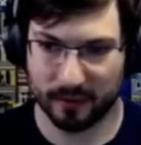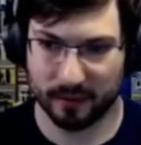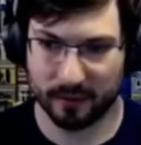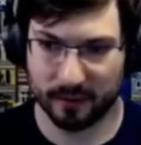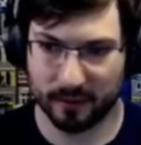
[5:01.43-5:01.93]

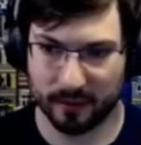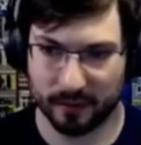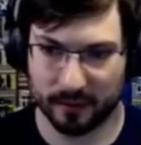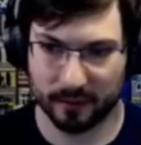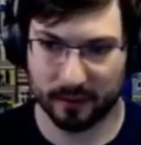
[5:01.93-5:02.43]

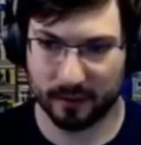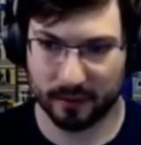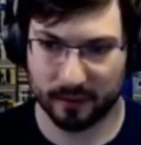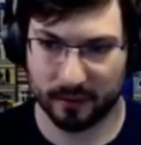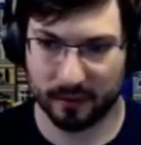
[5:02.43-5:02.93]

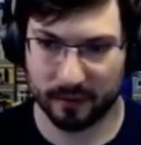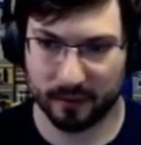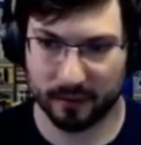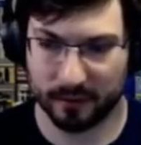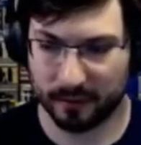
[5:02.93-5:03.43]

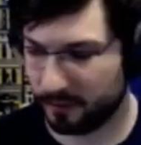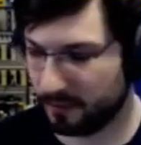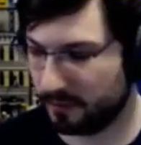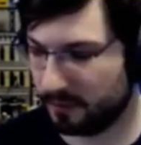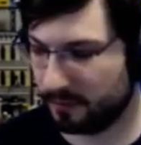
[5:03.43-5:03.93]

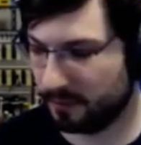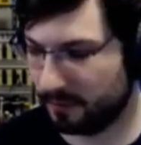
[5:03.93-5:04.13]
The person shown says nothing.